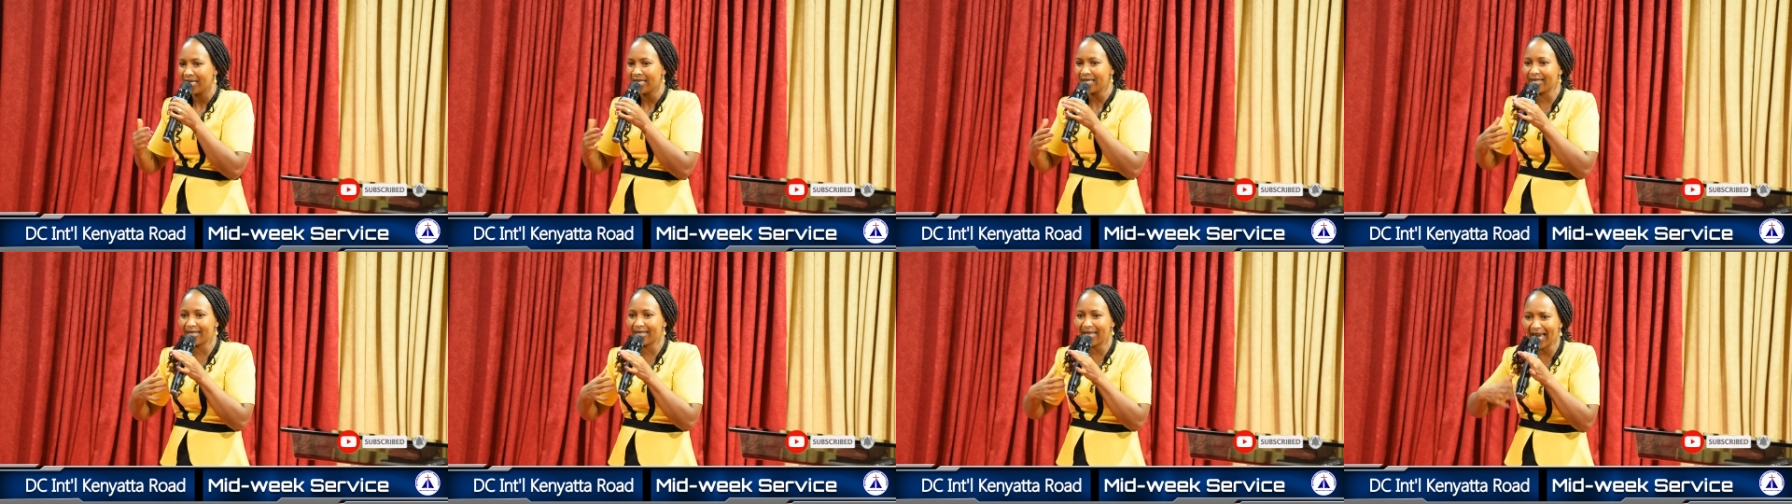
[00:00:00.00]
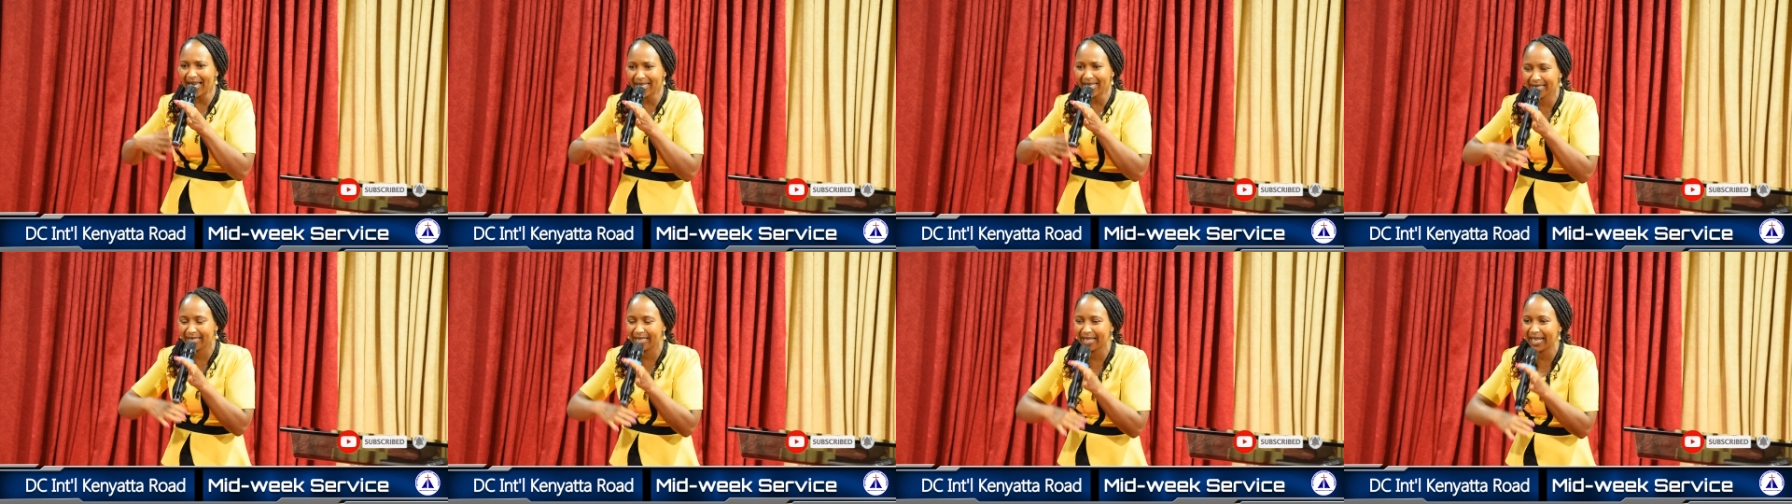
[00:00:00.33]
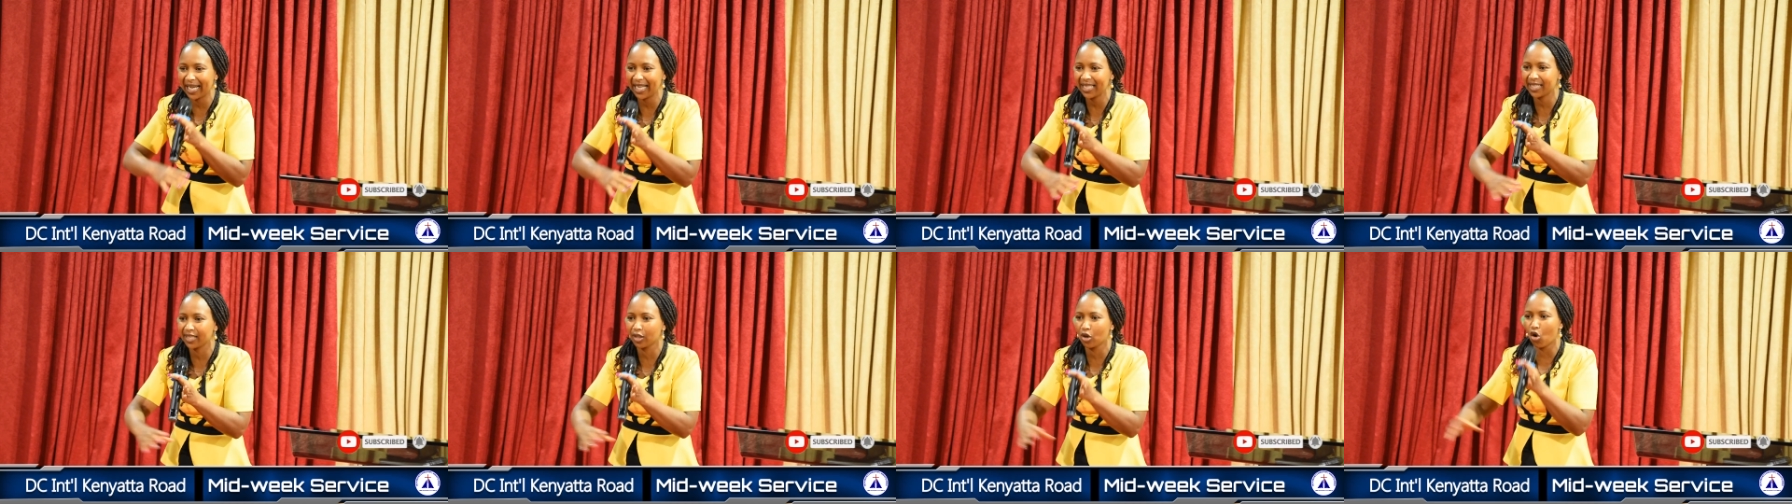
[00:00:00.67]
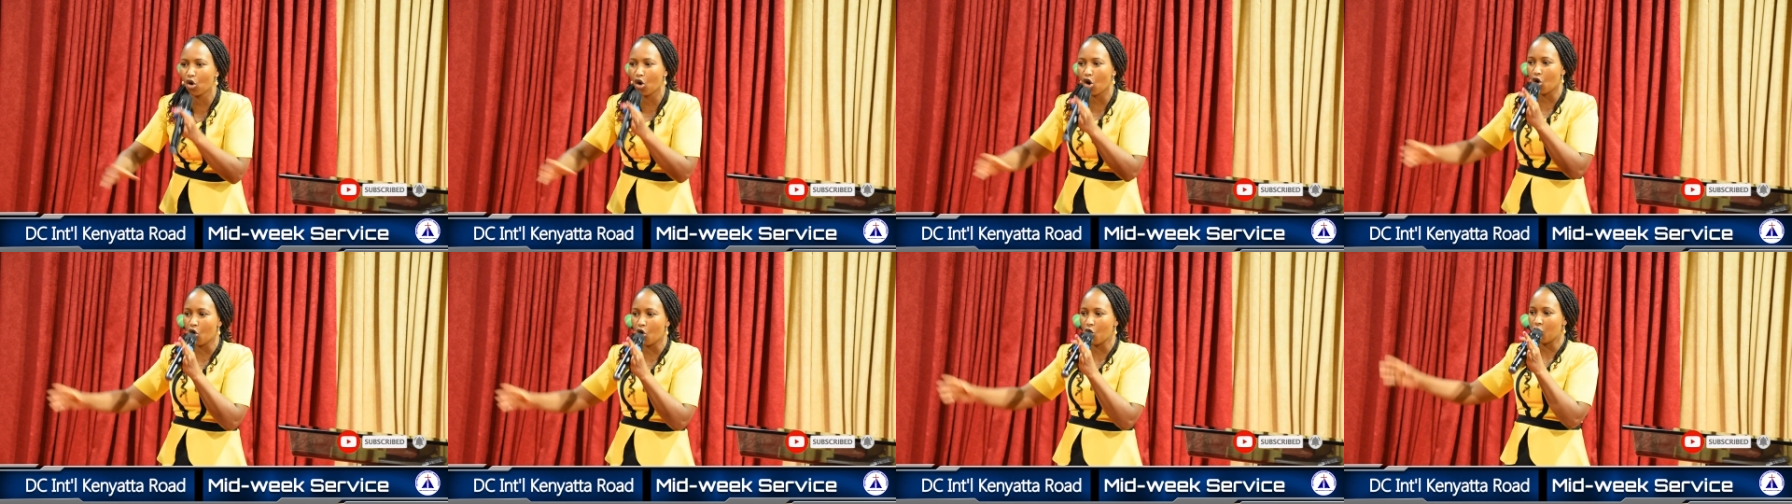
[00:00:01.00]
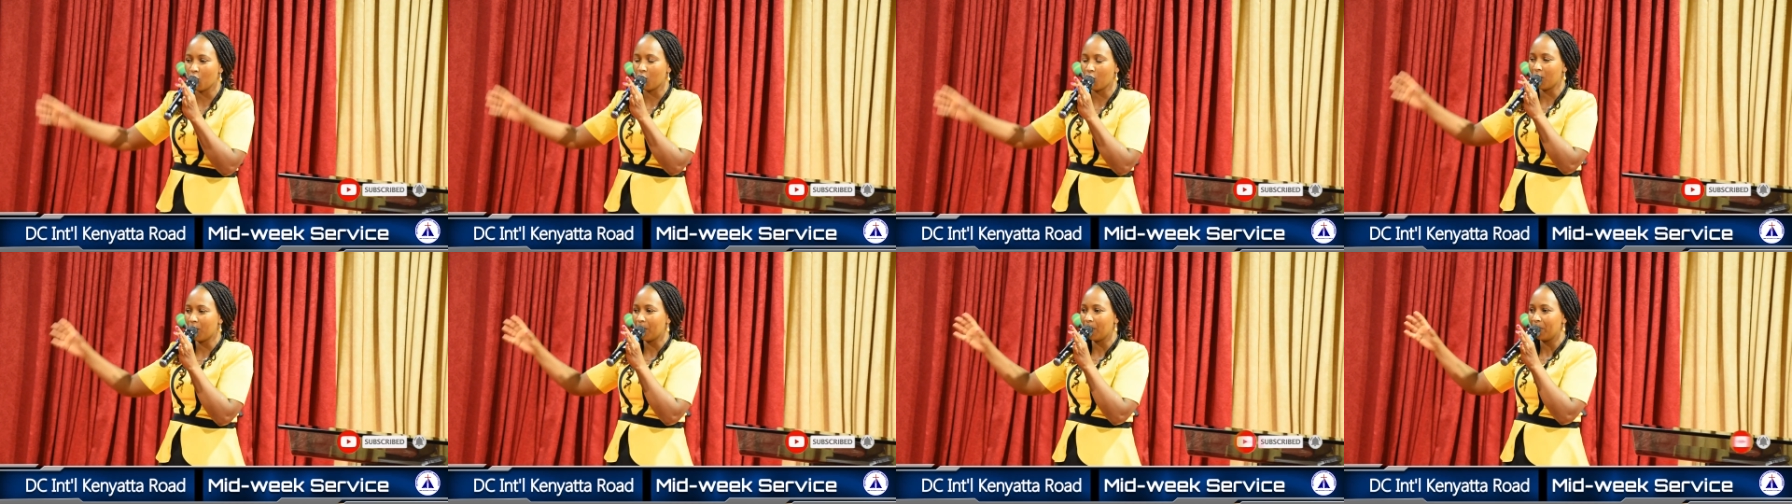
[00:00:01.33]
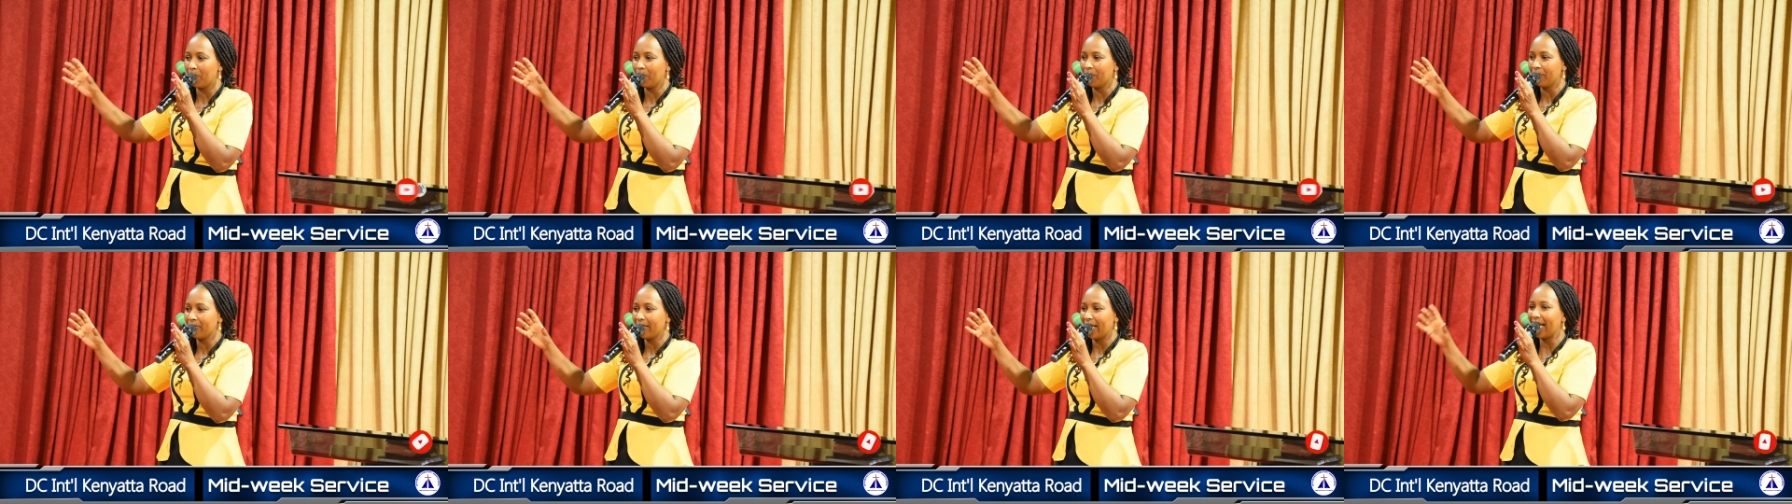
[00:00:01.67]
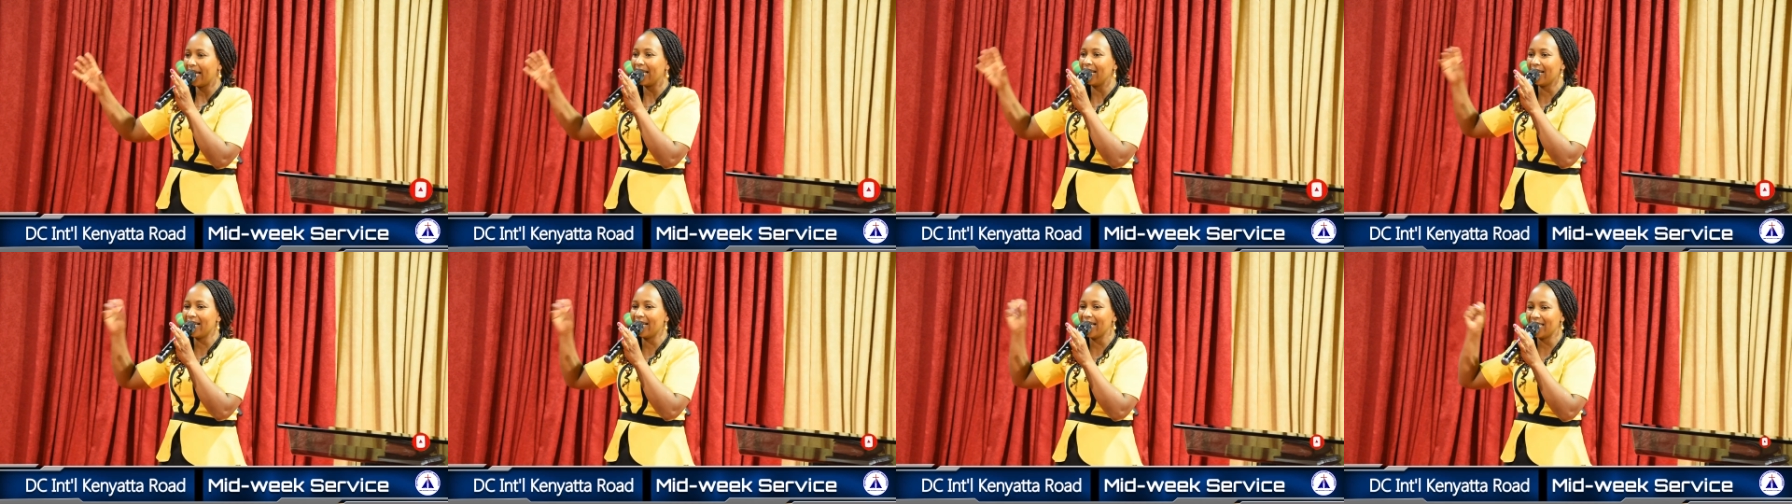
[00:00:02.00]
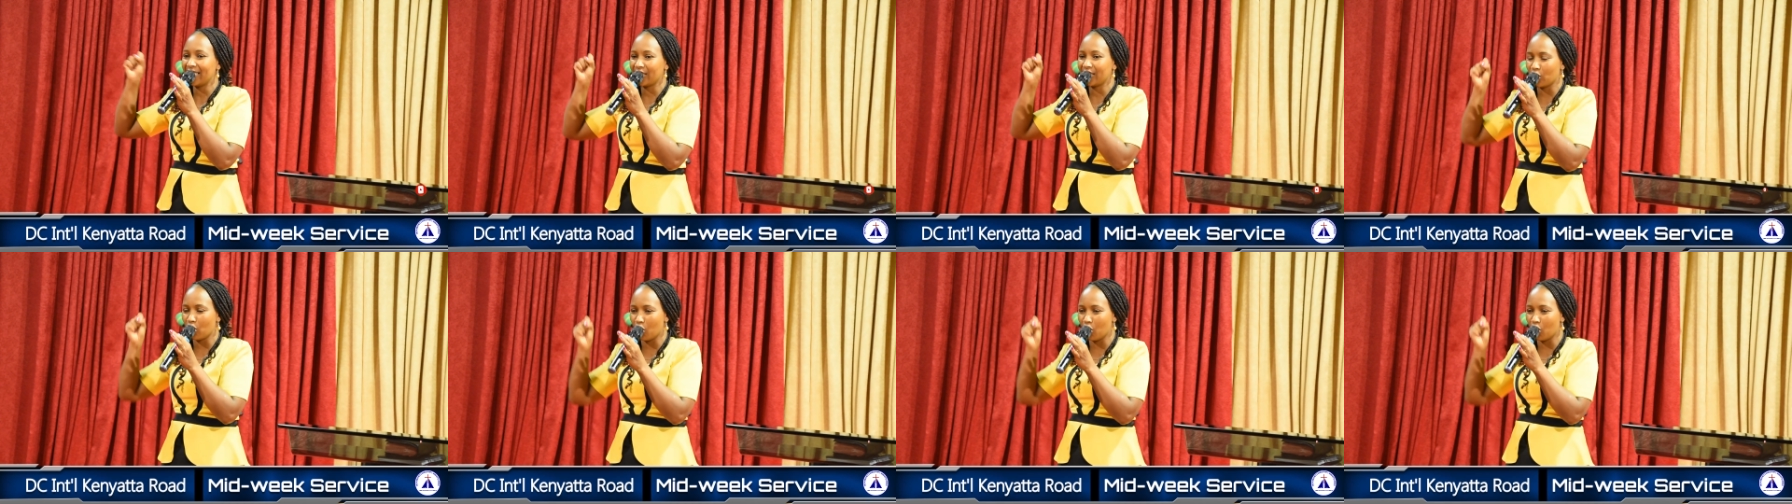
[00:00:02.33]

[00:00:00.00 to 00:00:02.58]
Just let go and let